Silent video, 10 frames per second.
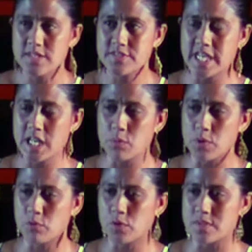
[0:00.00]
dealing
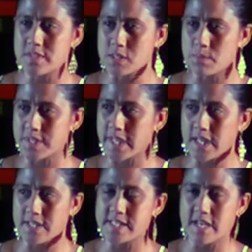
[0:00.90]
with the roots, this
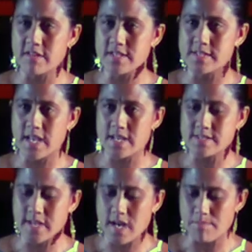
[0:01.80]
particular series
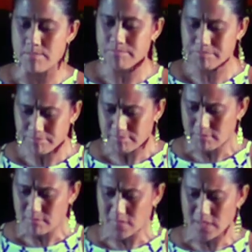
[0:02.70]
has
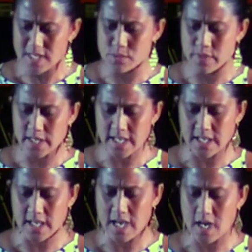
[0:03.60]

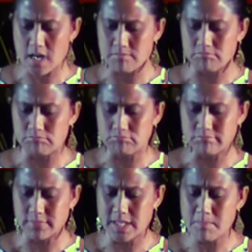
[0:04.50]
really
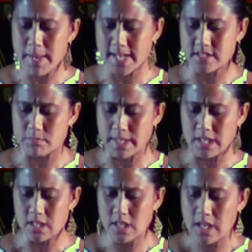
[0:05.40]
impacted
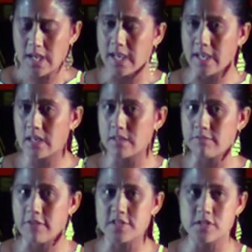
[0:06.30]
me and
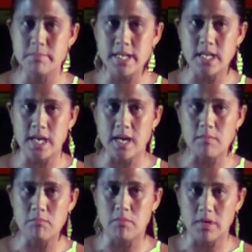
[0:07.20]
confronted me
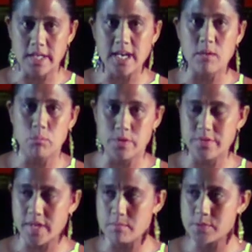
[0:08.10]
again
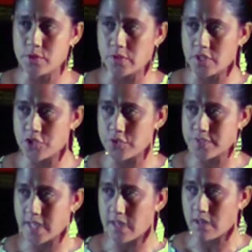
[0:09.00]
with certain
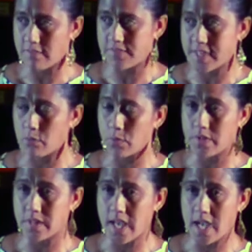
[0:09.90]
issues that I've dealt
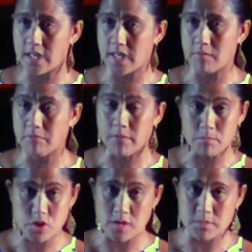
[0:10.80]
with and
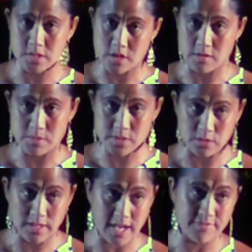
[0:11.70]
from time to time
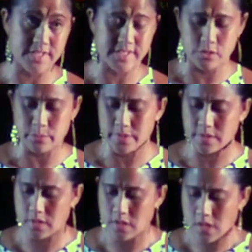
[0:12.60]
still have to deal with.